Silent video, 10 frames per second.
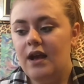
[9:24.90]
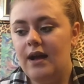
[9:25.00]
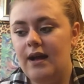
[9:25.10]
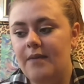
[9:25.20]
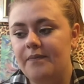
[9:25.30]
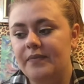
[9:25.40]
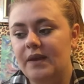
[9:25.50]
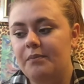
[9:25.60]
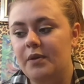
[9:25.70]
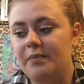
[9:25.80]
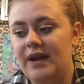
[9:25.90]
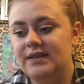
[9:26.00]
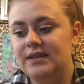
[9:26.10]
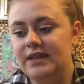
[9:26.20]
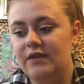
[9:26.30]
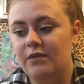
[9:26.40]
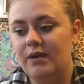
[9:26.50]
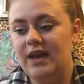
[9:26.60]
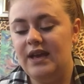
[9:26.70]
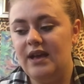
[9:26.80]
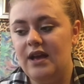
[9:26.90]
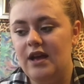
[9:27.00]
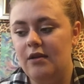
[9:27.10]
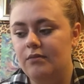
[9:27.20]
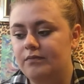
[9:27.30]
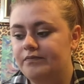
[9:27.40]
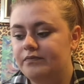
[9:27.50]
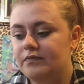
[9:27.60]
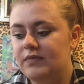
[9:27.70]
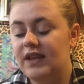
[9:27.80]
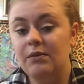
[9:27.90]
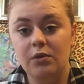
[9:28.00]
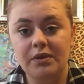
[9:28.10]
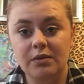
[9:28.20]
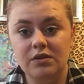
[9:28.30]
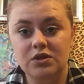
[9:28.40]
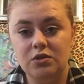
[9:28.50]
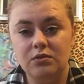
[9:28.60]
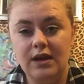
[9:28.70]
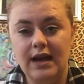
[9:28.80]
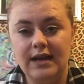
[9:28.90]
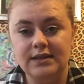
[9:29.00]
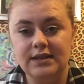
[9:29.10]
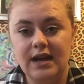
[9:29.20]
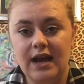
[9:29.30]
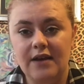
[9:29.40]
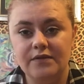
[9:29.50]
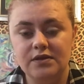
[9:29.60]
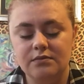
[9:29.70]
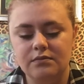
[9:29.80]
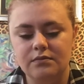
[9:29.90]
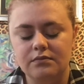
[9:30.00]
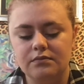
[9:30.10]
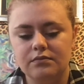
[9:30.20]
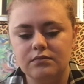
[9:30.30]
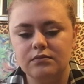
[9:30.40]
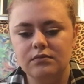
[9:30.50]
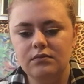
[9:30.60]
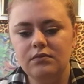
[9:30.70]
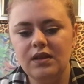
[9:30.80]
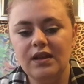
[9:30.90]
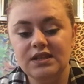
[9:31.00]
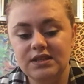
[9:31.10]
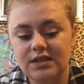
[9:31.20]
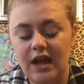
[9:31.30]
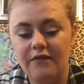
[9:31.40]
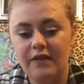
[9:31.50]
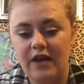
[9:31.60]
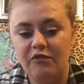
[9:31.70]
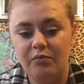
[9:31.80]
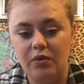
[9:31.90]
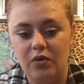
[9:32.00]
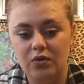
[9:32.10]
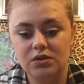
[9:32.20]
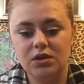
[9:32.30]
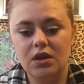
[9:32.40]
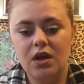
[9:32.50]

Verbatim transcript: Um, but back to the giveaway. Um, it will be coming soon, and I have some stuff that I've bought.